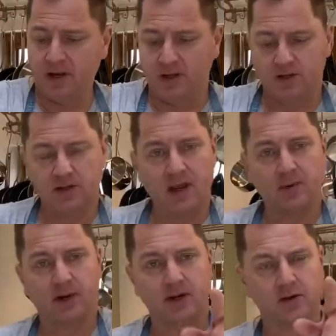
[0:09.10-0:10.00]
Today we're
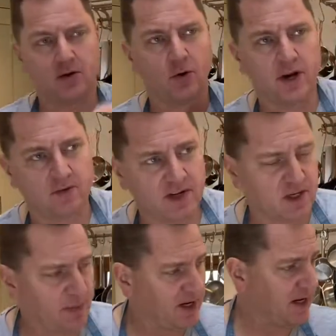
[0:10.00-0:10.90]
going to do a quick
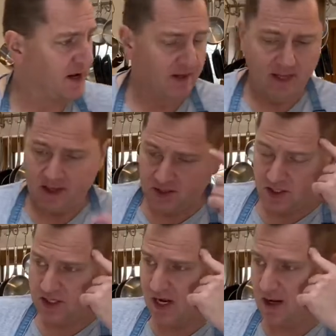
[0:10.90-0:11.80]
recipe.
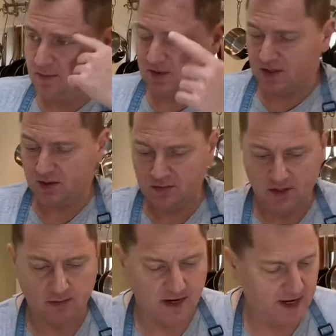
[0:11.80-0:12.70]
Just came to
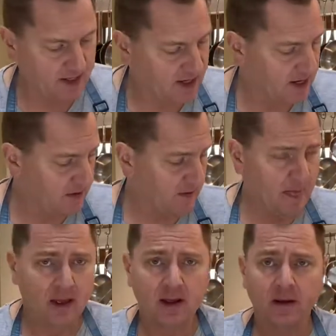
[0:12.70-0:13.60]
my head now.
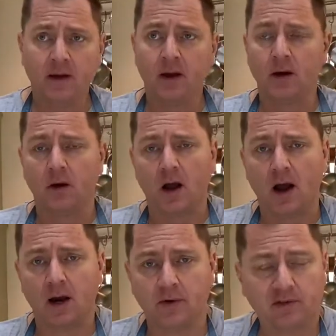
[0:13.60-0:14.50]

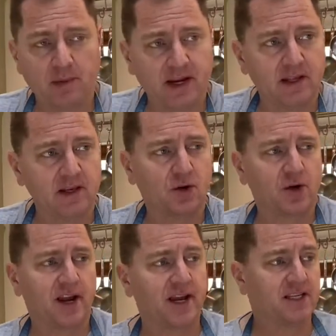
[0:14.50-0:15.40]
I was making the
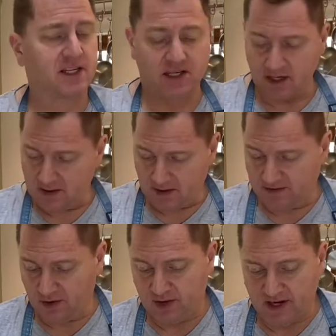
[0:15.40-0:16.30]
croquettes a
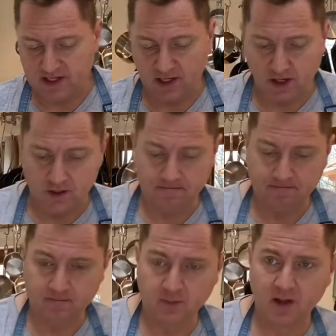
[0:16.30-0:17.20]
few days ago
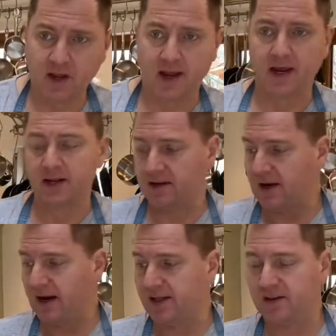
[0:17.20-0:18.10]
and I
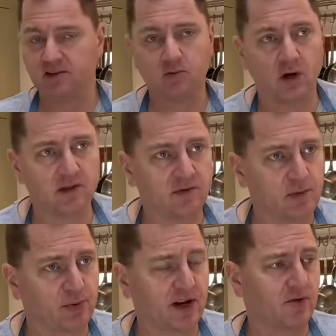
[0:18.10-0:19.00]
had these wonderful
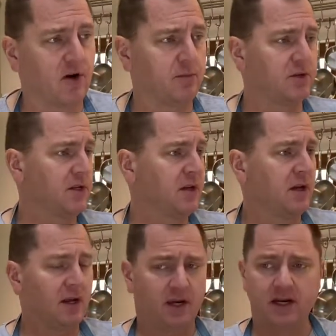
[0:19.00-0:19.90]
breadcrumbs,
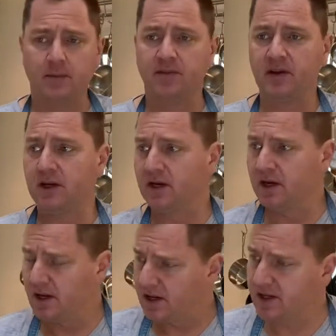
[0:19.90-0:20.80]
and I'm thinking
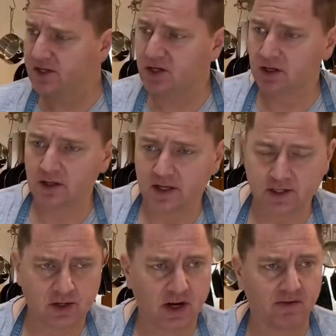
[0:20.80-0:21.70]
it's so nice
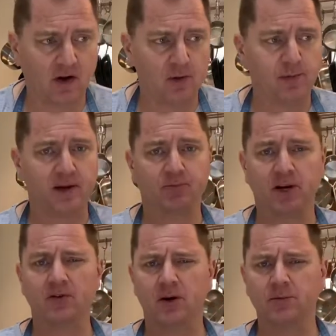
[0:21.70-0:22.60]
to have homemade
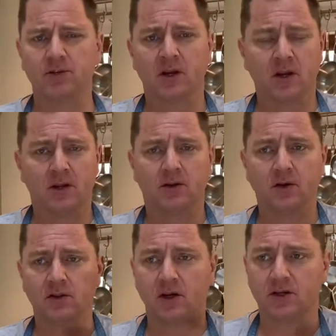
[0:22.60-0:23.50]
breadcrumbs,
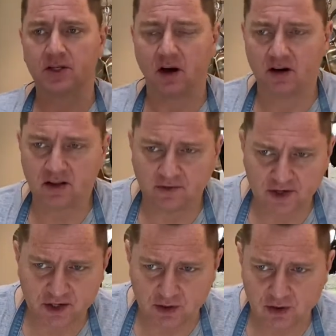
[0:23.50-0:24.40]
not those
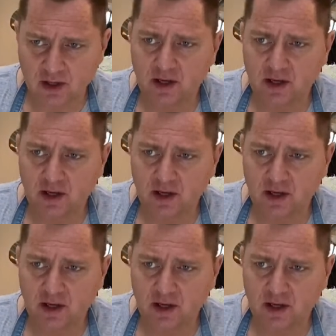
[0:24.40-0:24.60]
artificial